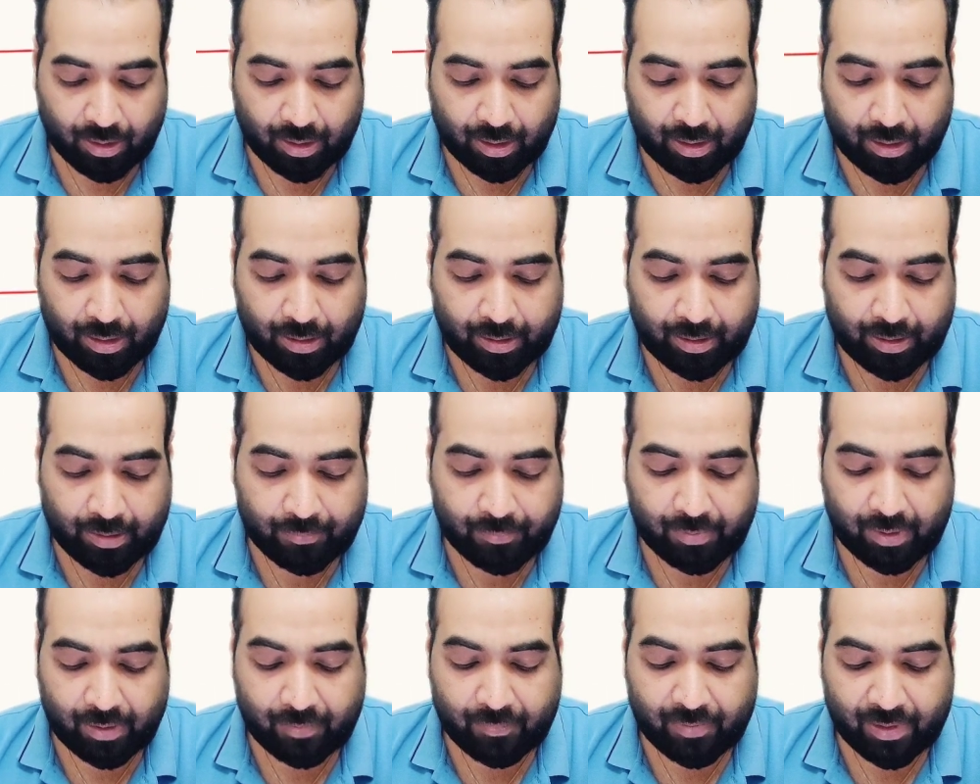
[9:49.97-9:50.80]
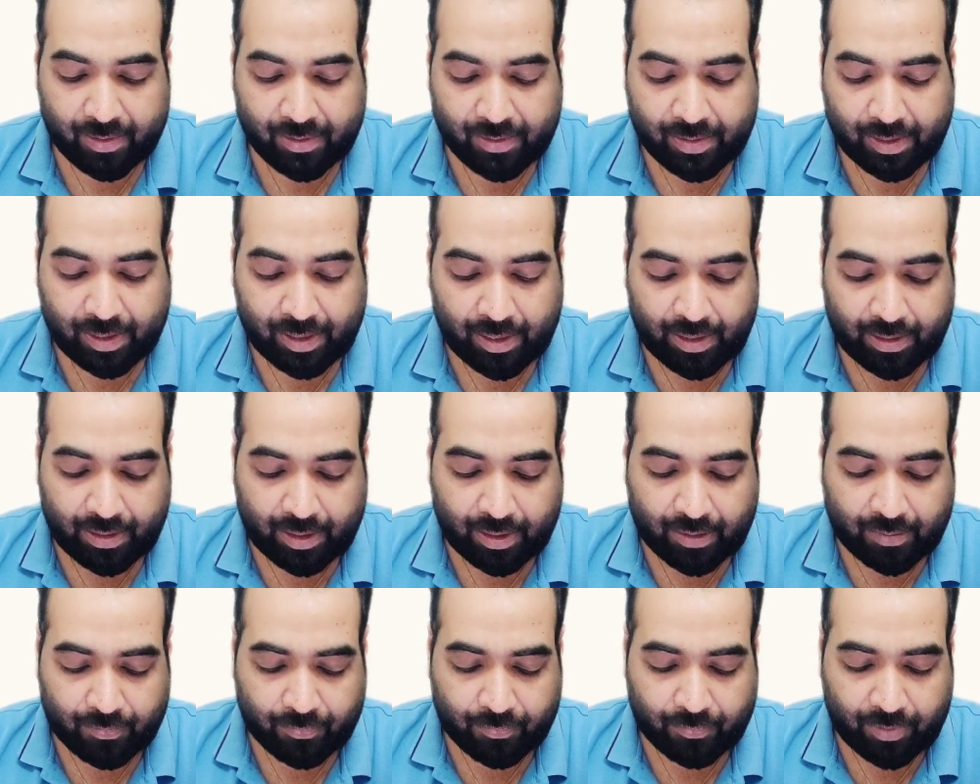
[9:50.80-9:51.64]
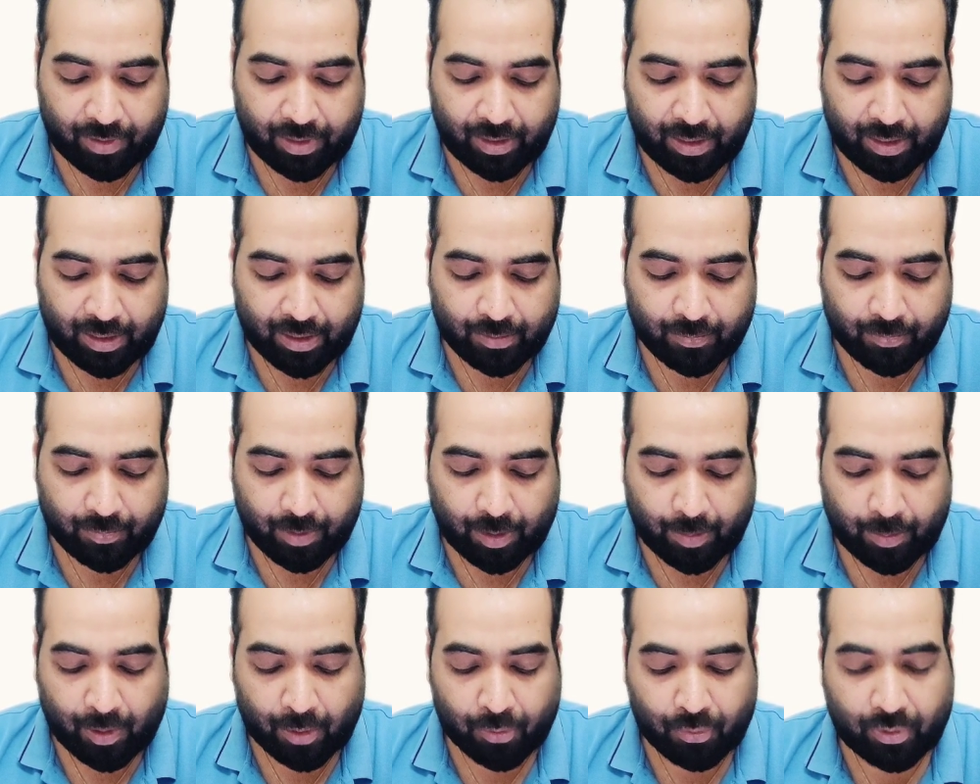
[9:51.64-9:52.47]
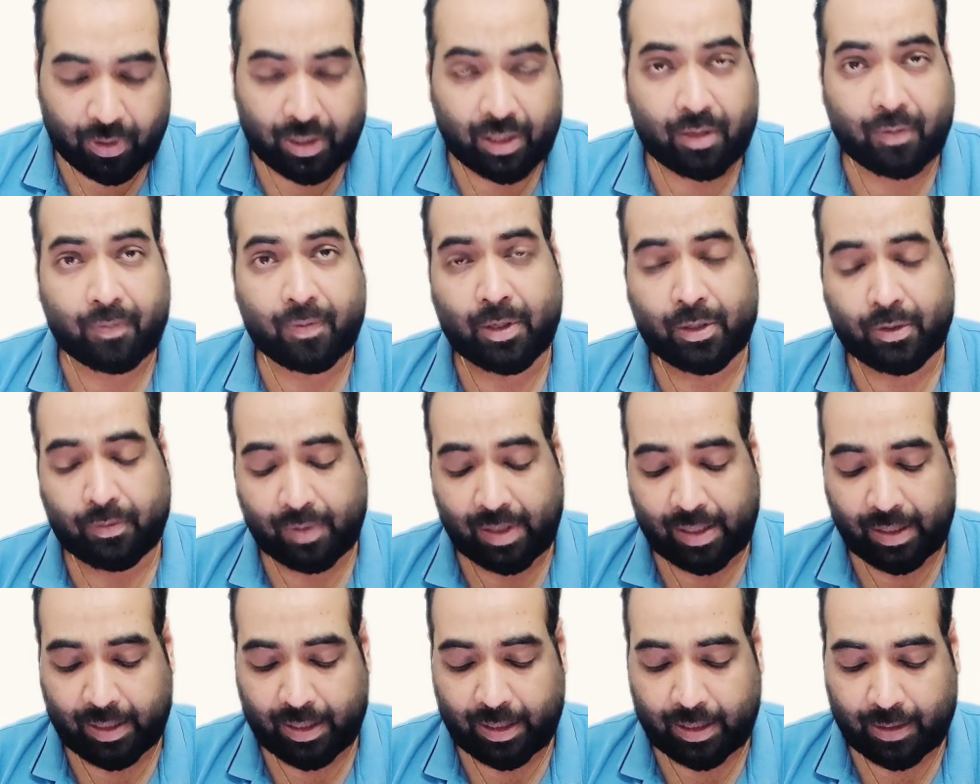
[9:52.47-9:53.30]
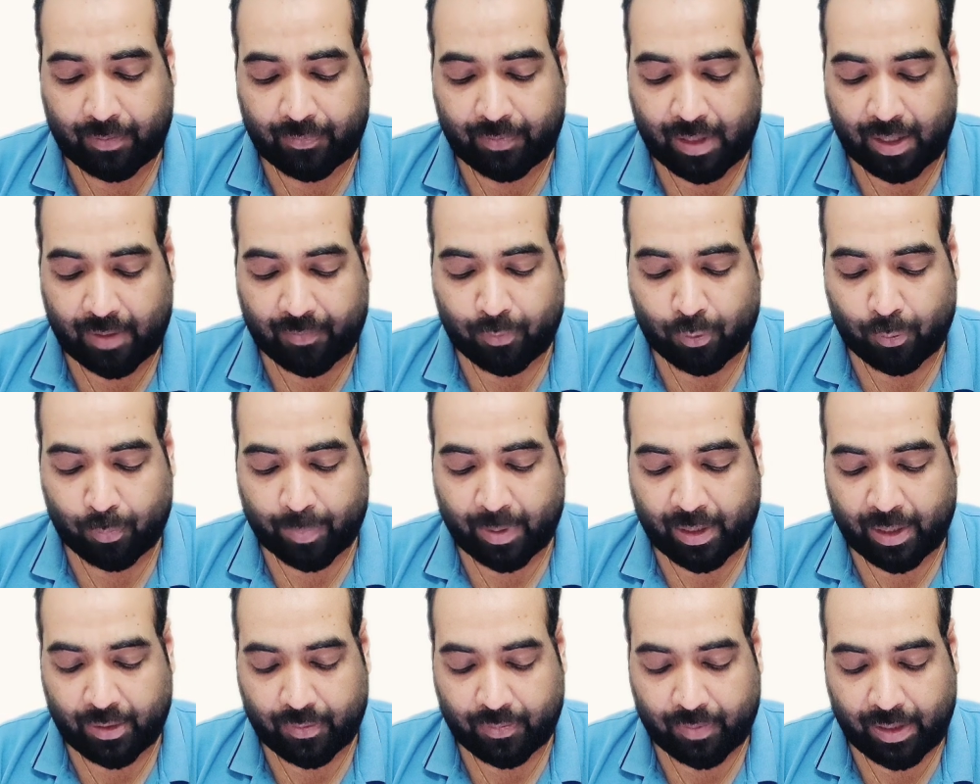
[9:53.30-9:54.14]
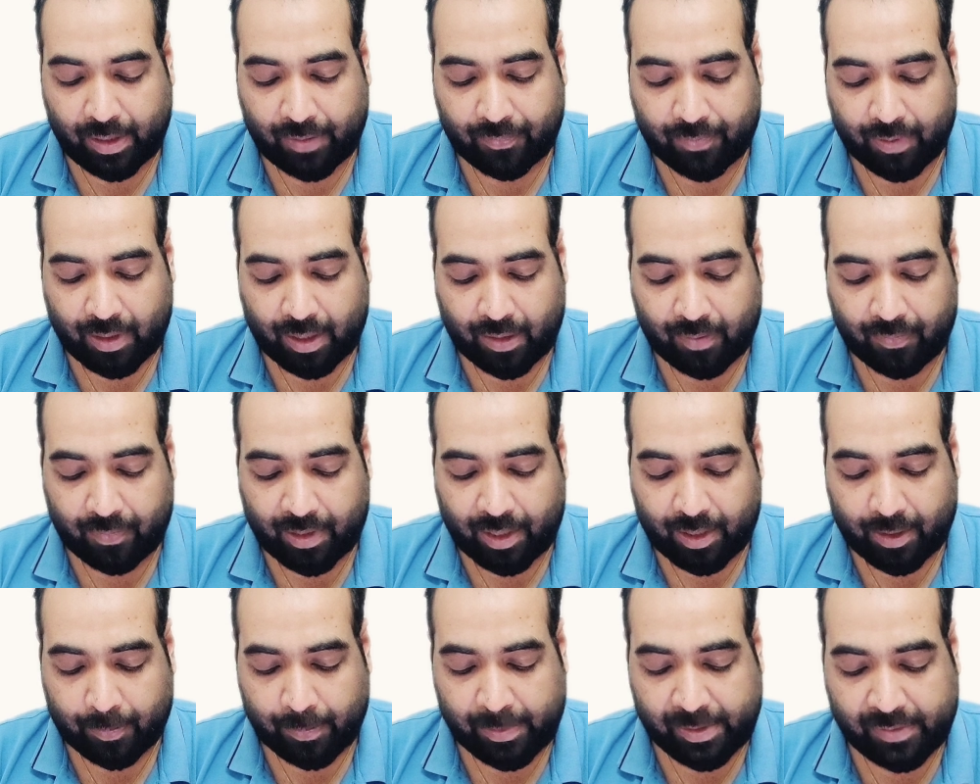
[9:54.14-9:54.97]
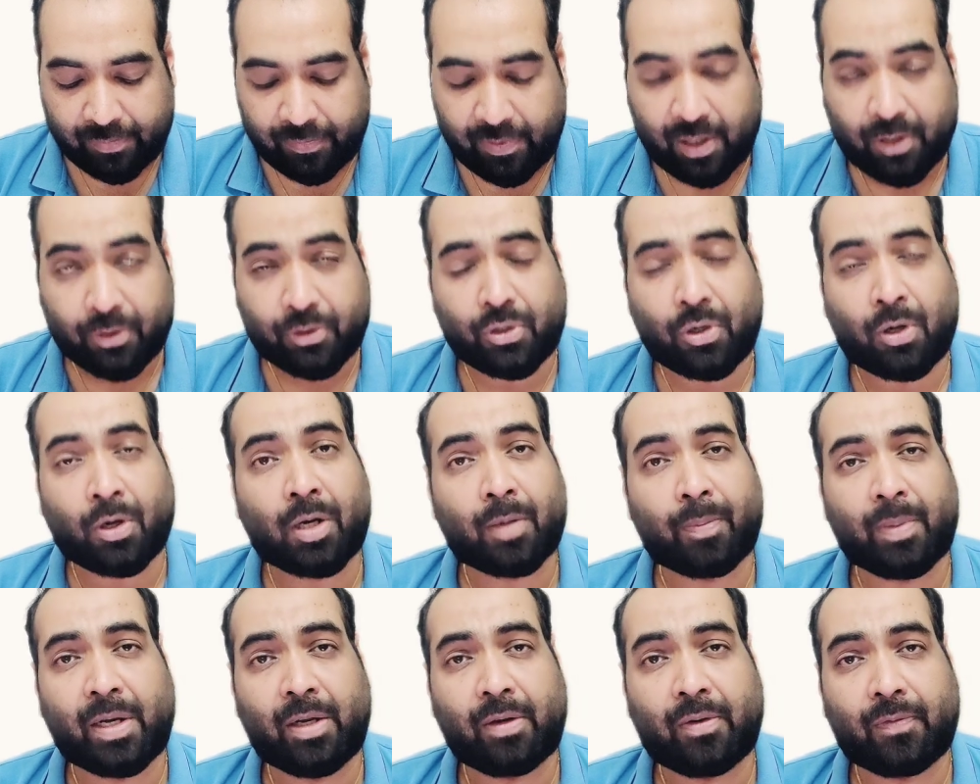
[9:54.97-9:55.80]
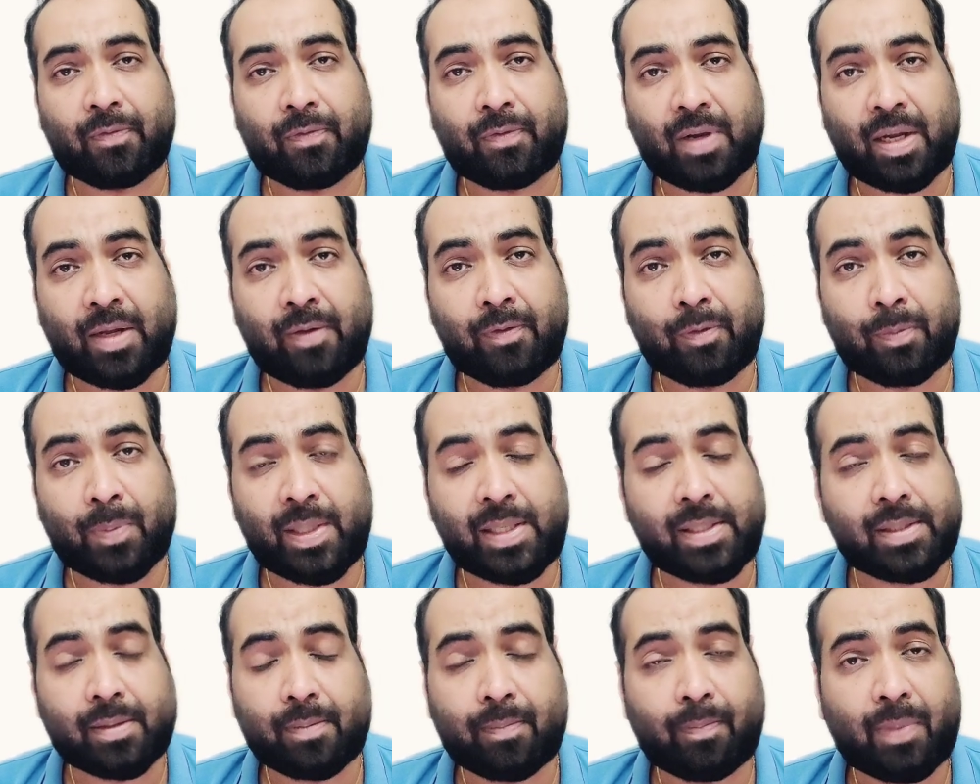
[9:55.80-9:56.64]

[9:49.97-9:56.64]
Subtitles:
Earlier we were saying that we are about to recover 20, we have to pay 25, that means we are short by 5 rupees.